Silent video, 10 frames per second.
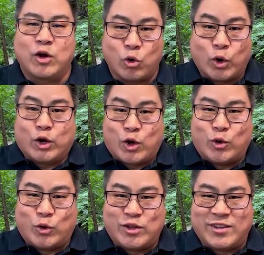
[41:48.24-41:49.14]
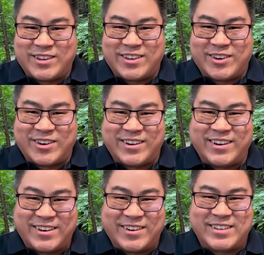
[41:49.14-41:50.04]
critical to
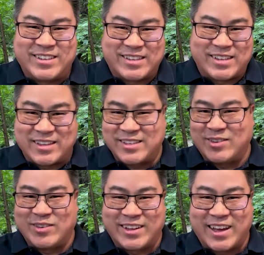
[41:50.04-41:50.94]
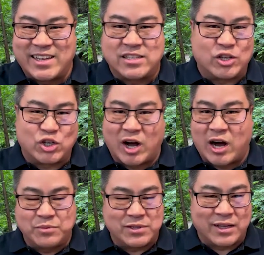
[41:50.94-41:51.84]
your success, the guys in the
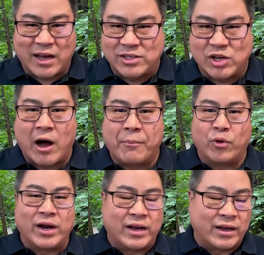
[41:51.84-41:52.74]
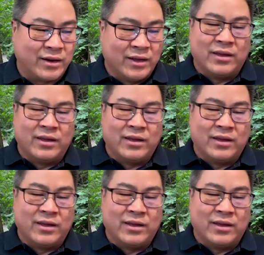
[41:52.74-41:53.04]
shops, the guys operating,